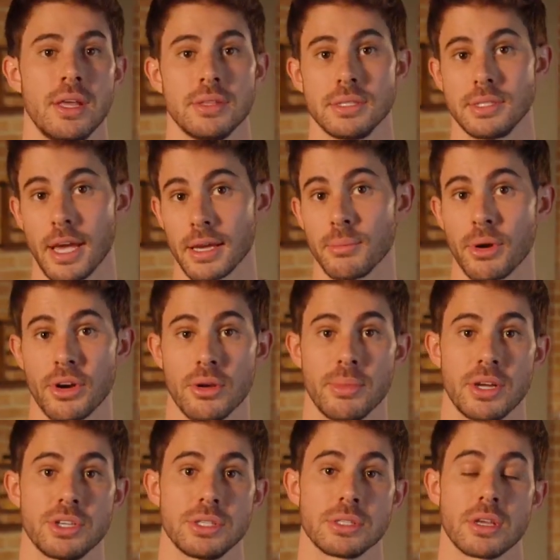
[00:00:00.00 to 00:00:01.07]
The second part of your
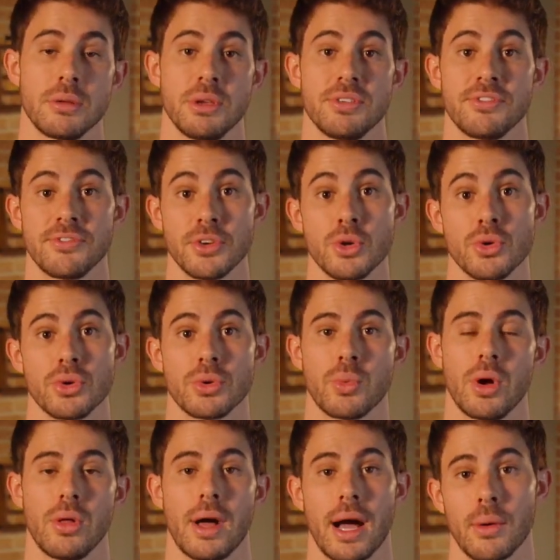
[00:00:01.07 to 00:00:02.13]
budget is going to be food.
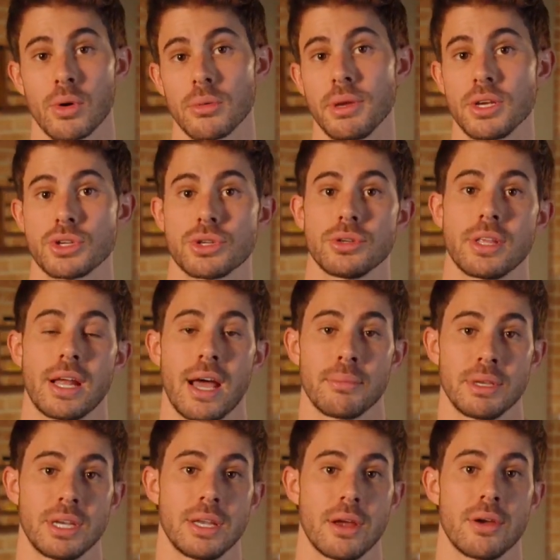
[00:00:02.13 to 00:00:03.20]
Well, I want to make sure that
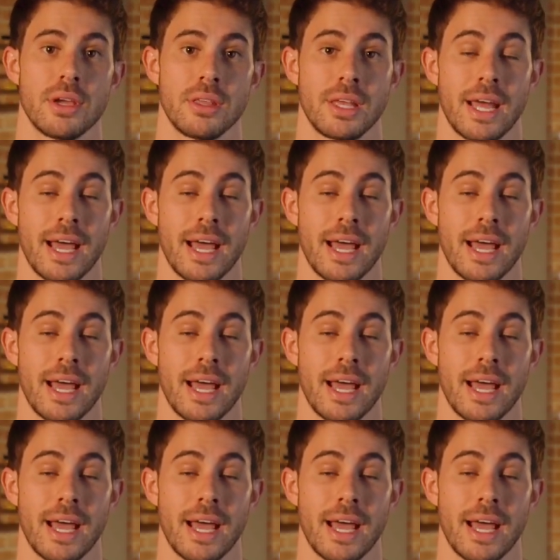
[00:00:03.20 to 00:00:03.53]
I'm in an area that